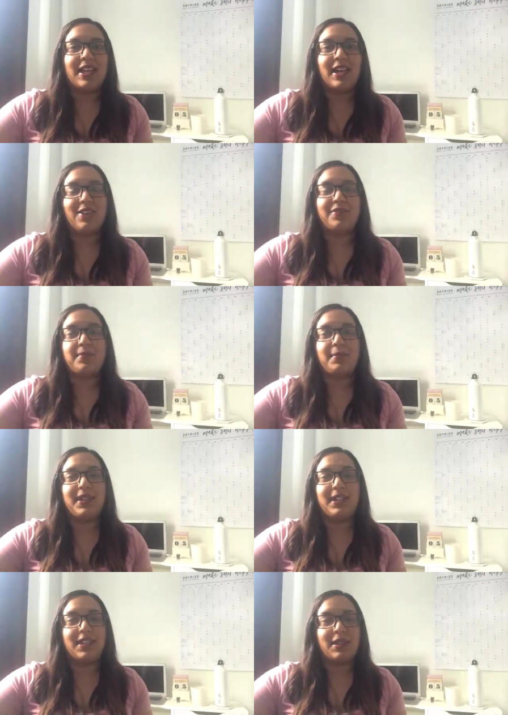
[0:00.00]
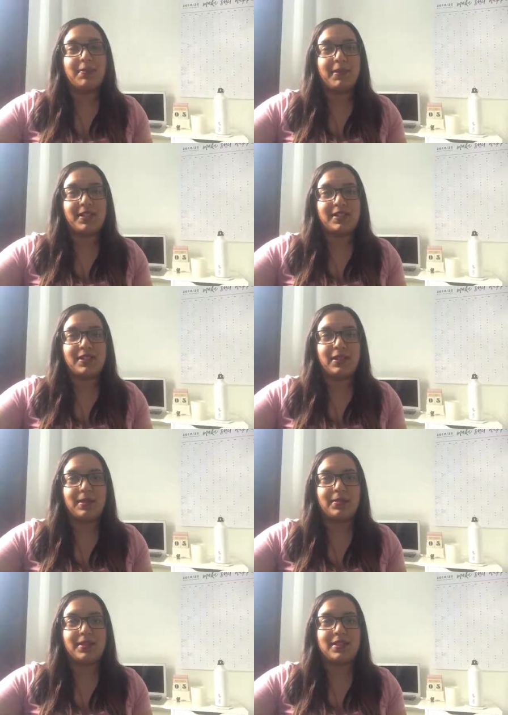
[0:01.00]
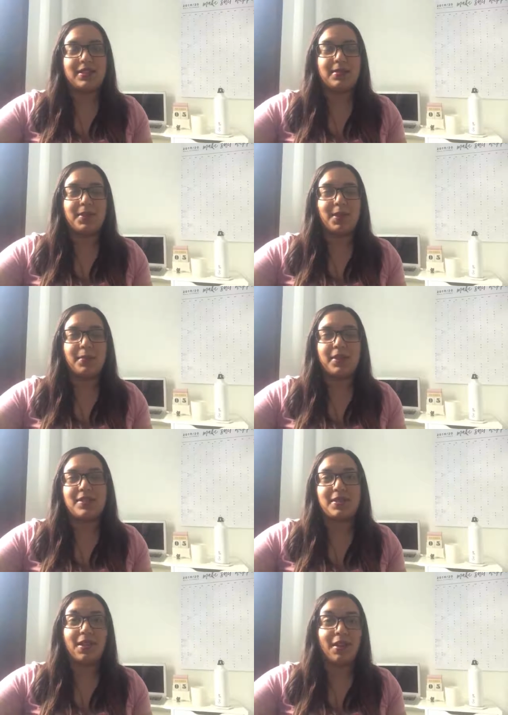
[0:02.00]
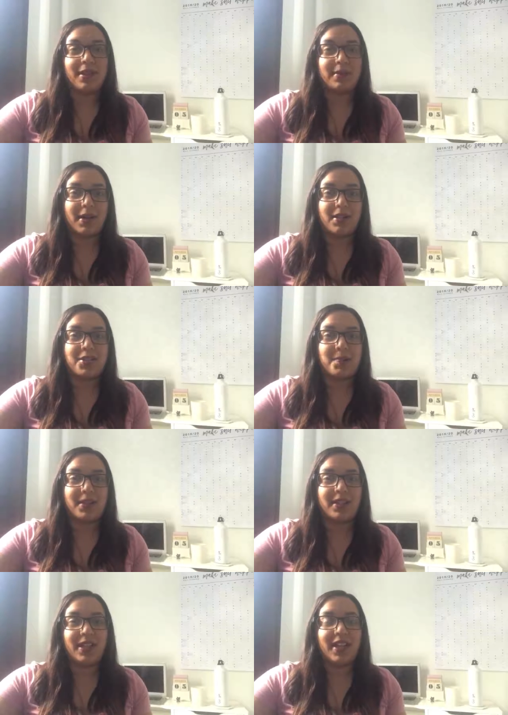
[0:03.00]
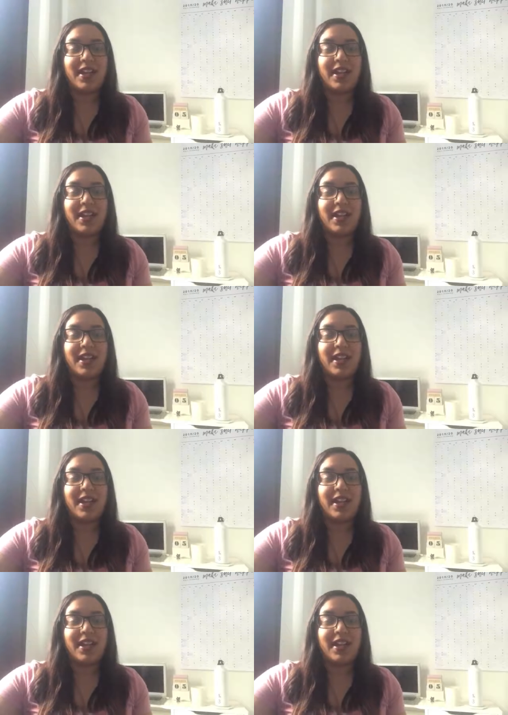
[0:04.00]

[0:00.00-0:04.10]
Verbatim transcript: Now, for me, the biggest time consumer was client management.